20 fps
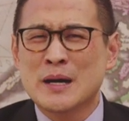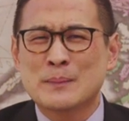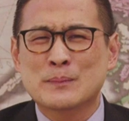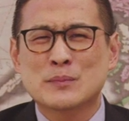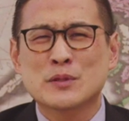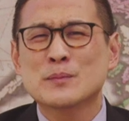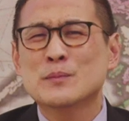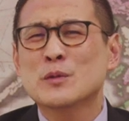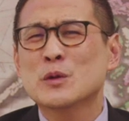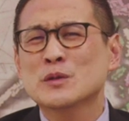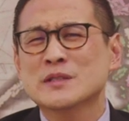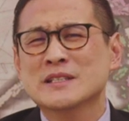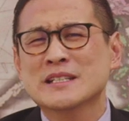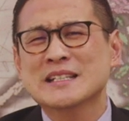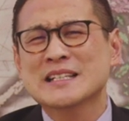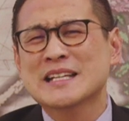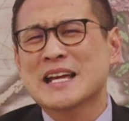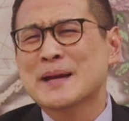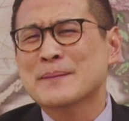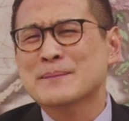
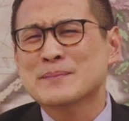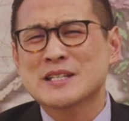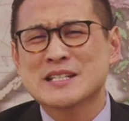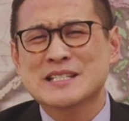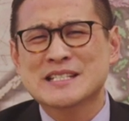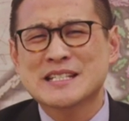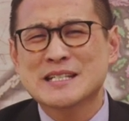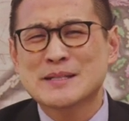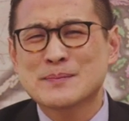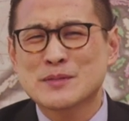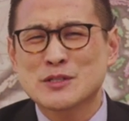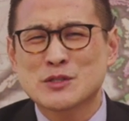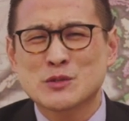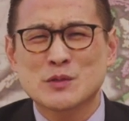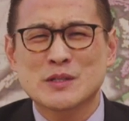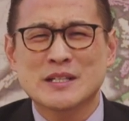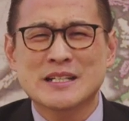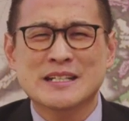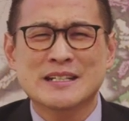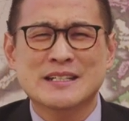promoting enmity
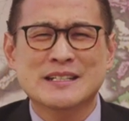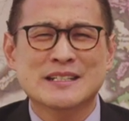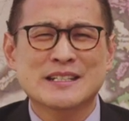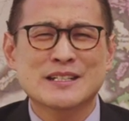between